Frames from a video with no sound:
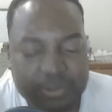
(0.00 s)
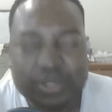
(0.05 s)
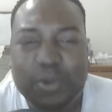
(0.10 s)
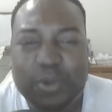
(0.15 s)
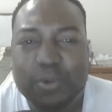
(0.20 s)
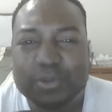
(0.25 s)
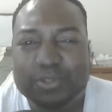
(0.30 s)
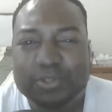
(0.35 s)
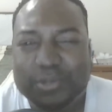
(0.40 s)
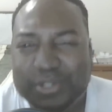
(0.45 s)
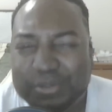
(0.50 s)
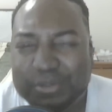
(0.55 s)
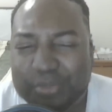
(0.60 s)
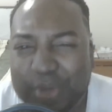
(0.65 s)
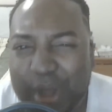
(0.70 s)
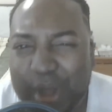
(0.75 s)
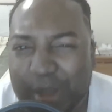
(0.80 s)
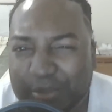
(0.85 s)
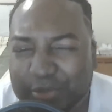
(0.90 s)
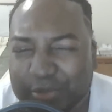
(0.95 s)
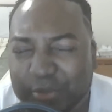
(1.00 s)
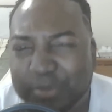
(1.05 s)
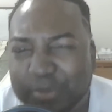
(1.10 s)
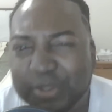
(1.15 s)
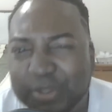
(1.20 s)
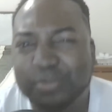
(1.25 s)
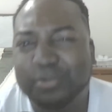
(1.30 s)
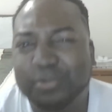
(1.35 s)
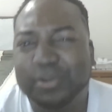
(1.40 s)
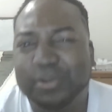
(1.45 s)
was going through some
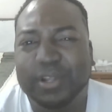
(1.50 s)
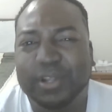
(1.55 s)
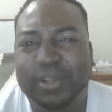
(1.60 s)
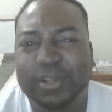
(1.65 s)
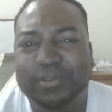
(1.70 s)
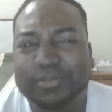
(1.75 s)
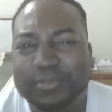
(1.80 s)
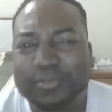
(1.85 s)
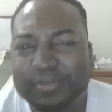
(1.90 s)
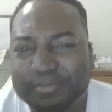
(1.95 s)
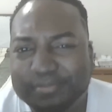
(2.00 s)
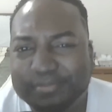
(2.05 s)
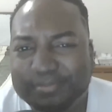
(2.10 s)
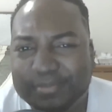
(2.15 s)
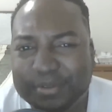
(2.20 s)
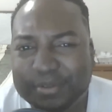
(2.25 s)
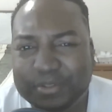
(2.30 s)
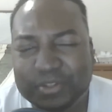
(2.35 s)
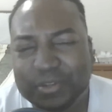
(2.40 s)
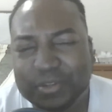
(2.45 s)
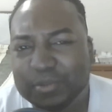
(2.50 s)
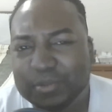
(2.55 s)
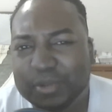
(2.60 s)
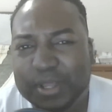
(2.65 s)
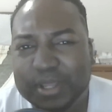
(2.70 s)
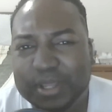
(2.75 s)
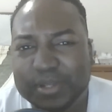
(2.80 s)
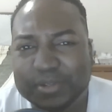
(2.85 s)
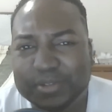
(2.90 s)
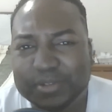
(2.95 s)
problems with people in life. I was
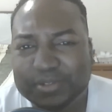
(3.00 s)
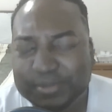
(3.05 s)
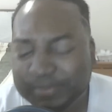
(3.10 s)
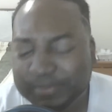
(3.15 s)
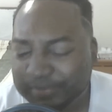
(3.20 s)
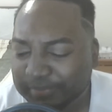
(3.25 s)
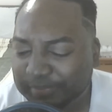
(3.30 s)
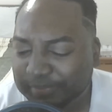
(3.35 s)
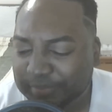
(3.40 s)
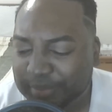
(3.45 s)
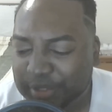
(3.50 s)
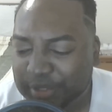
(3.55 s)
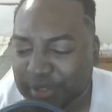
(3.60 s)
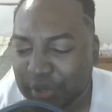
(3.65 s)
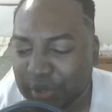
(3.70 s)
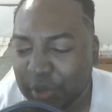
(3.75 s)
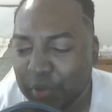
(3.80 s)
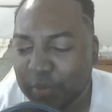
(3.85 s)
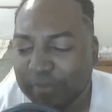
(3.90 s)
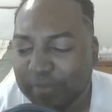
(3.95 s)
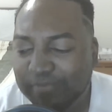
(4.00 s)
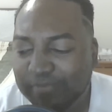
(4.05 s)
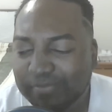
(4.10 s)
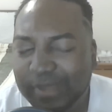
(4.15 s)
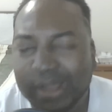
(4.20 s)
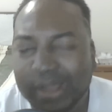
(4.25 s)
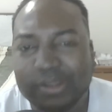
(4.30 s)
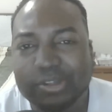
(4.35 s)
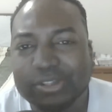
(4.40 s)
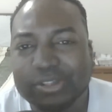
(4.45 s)
dealing with haters. So
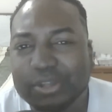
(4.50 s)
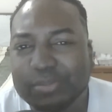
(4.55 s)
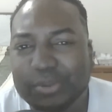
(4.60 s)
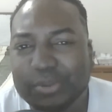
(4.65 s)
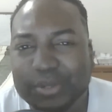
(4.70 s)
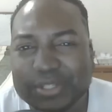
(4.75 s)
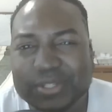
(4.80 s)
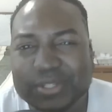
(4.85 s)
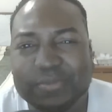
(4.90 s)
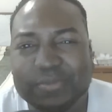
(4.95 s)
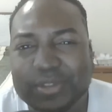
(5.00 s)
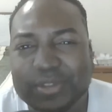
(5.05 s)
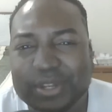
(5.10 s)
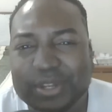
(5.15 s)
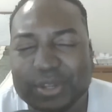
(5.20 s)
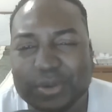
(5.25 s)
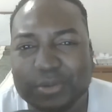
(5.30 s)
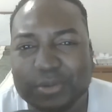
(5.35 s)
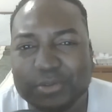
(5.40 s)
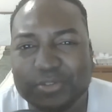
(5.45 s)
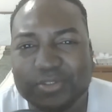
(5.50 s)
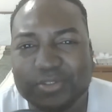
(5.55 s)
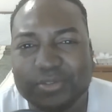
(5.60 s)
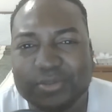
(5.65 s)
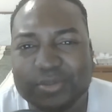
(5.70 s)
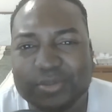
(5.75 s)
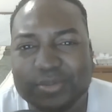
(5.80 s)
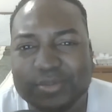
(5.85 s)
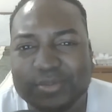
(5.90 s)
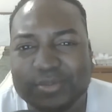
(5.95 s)
I looked up on some videos,
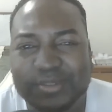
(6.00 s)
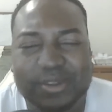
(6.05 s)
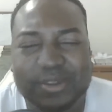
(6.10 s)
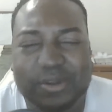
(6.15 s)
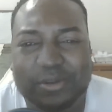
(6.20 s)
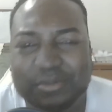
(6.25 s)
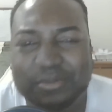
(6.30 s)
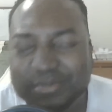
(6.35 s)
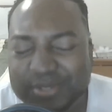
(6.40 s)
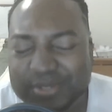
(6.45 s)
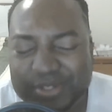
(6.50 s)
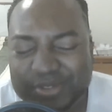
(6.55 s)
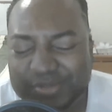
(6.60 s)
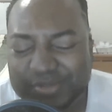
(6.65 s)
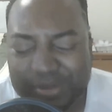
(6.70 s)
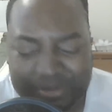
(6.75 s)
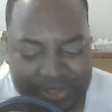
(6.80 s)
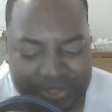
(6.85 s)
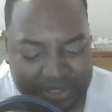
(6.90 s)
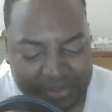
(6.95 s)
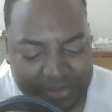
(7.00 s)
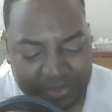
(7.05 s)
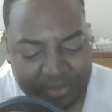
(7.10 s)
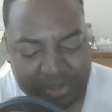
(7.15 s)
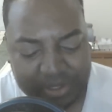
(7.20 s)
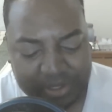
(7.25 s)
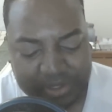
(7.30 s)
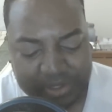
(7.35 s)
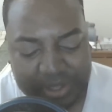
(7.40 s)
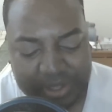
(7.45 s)
I was like,
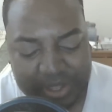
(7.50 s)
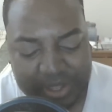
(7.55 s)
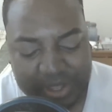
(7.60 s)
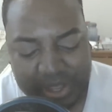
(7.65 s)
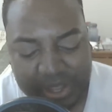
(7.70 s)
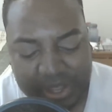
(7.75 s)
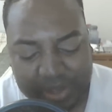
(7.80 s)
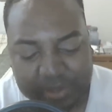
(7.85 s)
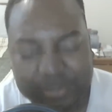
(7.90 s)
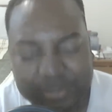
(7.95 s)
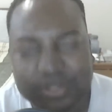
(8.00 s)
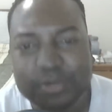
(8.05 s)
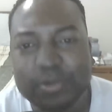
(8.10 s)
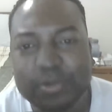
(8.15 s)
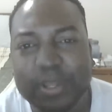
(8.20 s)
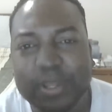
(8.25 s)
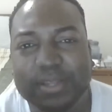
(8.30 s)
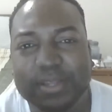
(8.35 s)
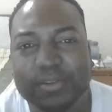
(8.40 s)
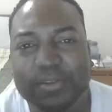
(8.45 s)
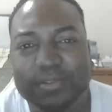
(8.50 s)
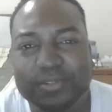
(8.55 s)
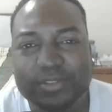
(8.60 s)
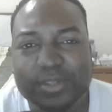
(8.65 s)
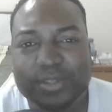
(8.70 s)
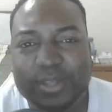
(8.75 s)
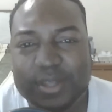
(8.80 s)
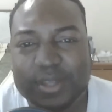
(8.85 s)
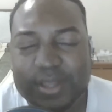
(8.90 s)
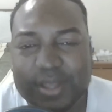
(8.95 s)
okay, how to deal with haters.
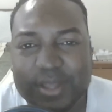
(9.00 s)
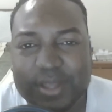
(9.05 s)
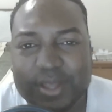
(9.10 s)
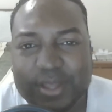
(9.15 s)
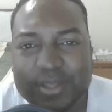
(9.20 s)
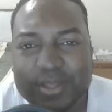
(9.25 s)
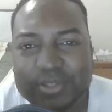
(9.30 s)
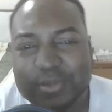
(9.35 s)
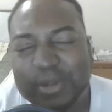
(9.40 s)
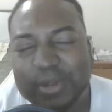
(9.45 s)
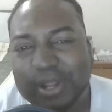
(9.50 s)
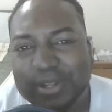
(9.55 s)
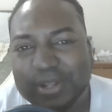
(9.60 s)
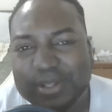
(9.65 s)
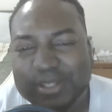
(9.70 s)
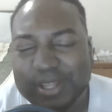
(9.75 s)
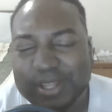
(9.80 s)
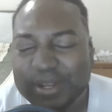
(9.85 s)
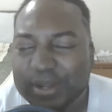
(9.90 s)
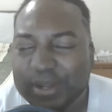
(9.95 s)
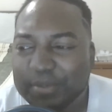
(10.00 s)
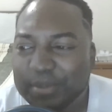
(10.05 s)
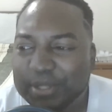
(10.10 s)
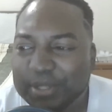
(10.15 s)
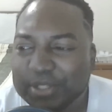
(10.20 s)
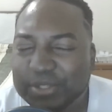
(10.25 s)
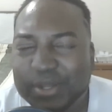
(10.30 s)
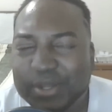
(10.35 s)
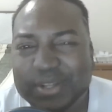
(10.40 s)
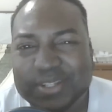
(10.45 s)
So when I looked that up,
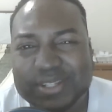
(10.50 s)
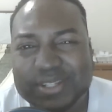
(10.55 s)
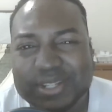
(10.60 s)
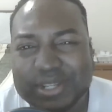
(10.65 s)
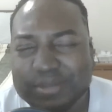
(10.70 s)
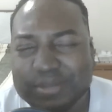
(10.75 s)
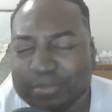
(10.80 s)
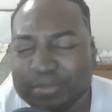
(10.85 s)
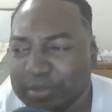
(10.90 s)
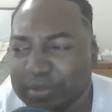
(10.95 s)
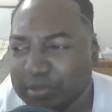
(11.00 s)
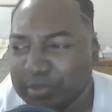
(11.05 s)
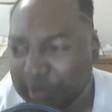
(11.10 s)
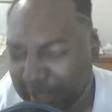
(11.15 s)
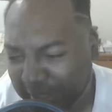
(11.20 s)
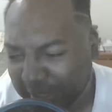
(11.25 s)
I started seeing people